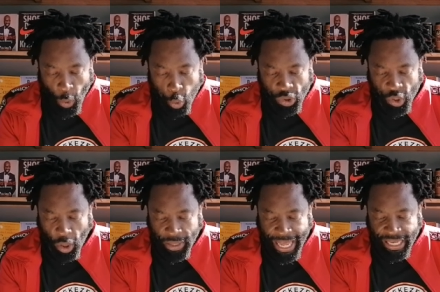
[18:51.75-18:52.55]
who
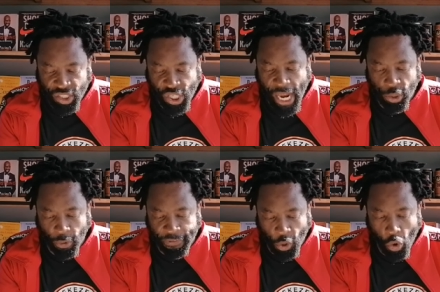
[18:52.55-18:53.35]
saw the exchange
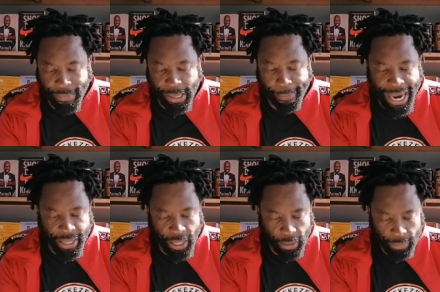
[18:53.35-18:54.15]
of Roman
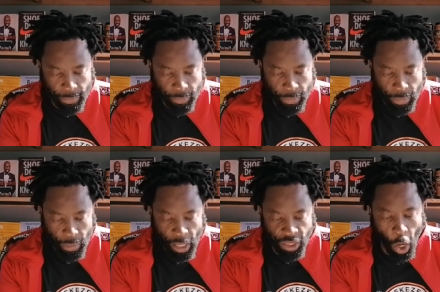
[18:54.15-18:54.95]
money,
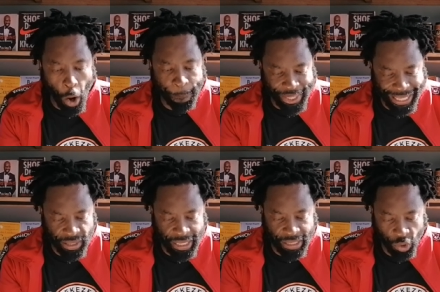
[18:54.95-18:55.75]
the
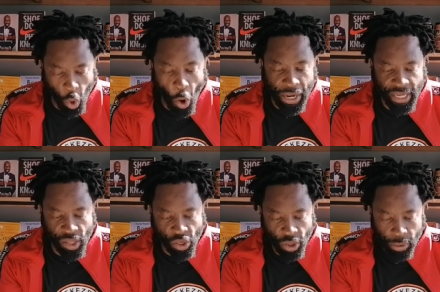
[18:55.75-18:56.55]
oppressor's
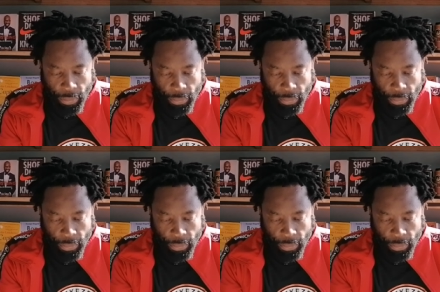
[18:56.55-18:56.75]
coinage,